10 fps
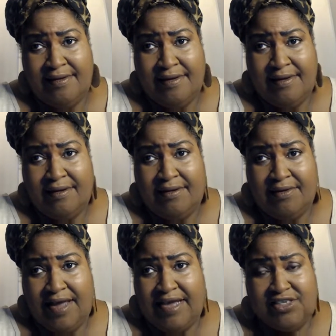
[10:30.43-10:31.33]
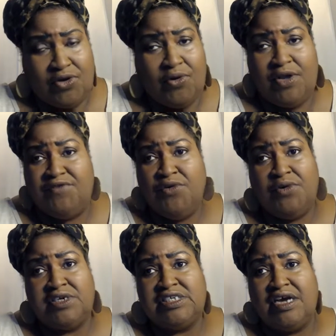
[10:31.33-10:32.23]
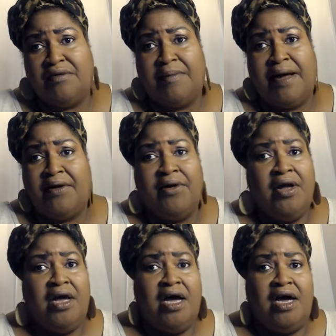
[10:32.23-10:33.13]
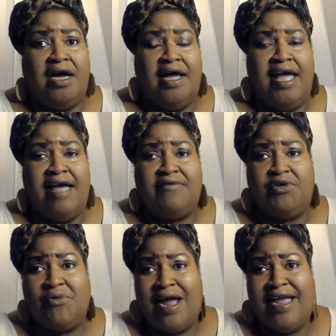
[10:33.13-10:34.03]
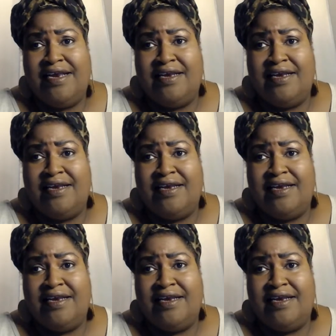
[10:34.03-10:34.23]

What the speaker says: Okay, so if you want to talk about having the right,